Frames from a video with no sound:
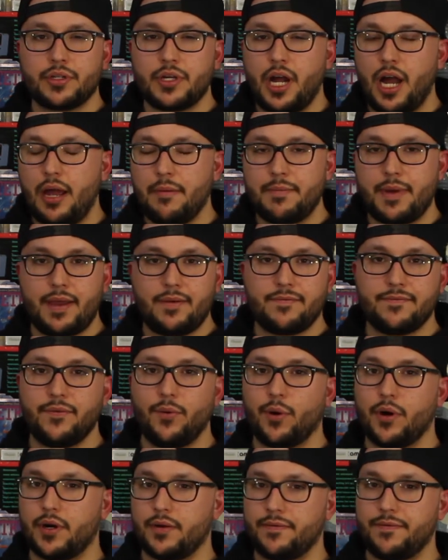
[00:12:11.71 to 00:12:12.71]
Kombat
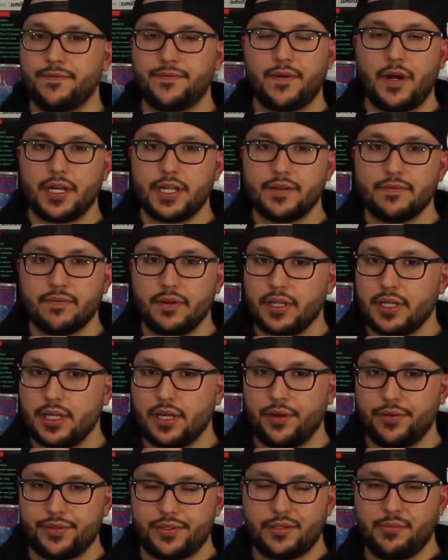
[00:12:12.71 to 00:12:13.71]
4 funny
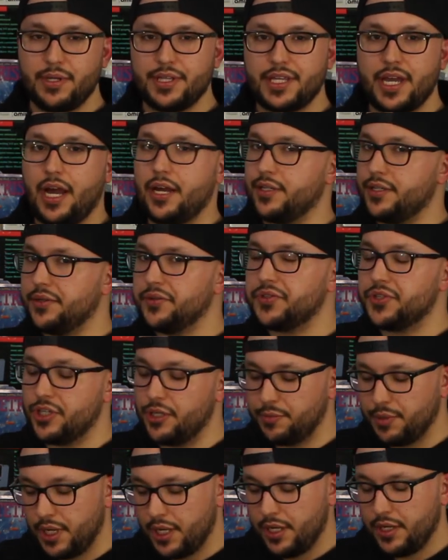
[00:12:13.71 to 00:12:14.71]
videos or something like that on
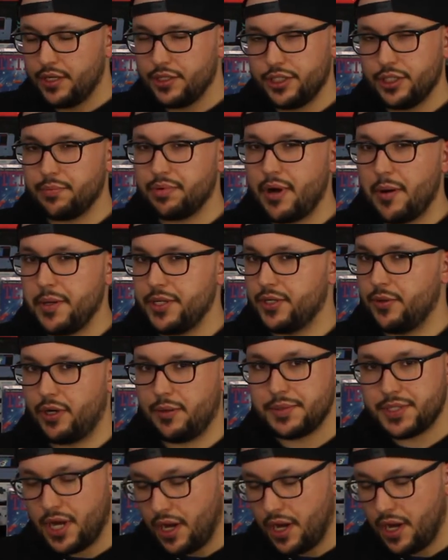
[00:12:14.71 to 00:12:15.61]
YouTube. You'll probably know what I'm